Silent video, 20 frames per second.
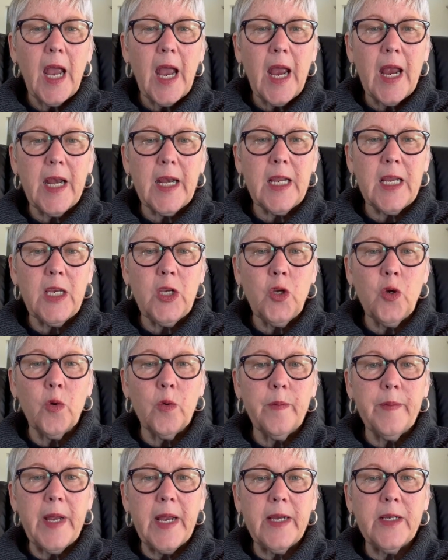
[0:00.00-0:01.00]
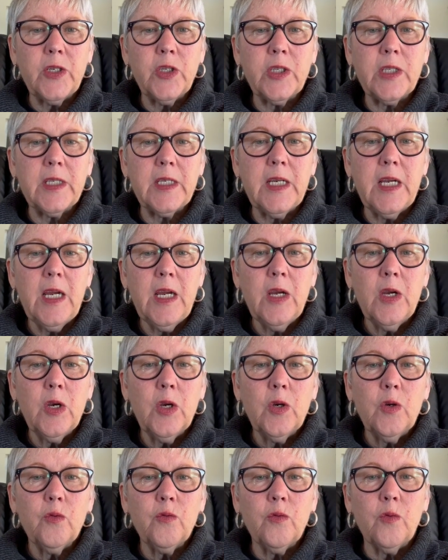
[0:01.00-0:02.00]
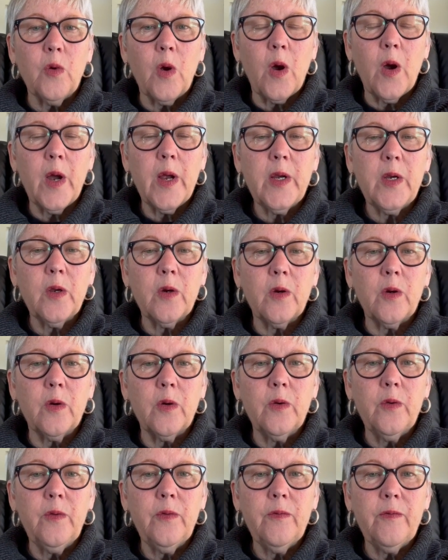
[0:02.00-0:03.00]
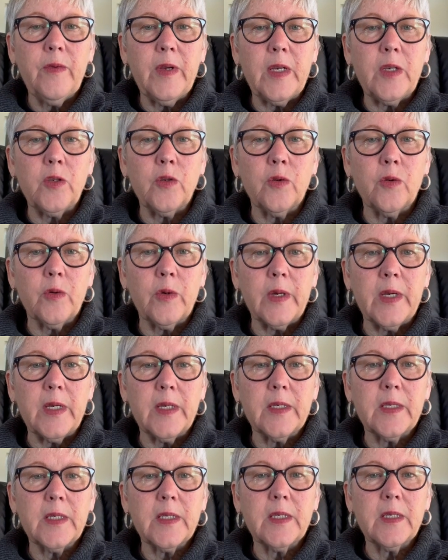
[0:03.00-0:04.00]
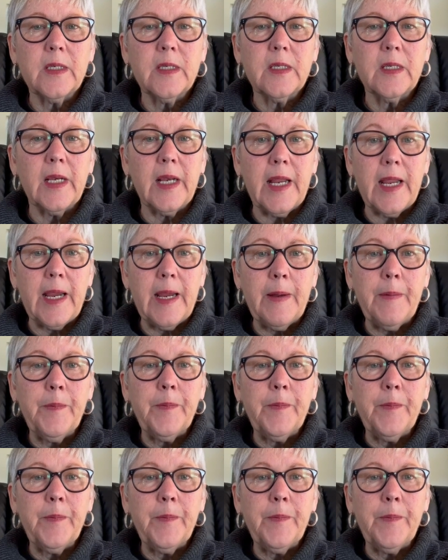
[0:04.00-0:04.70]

and in your majesty ride on victoriously.